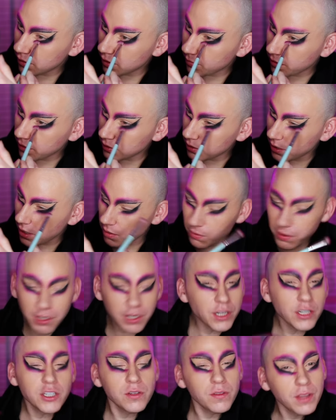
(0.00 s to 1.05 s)
I'm like, today we're
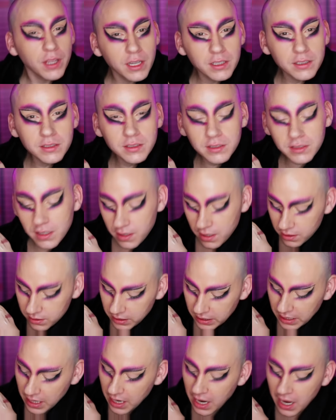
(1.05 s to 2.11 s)
gonna do this. And then it's
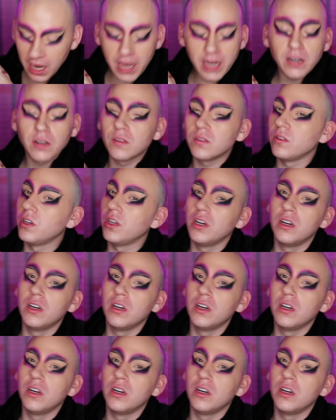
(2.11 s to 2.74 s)
like, I don't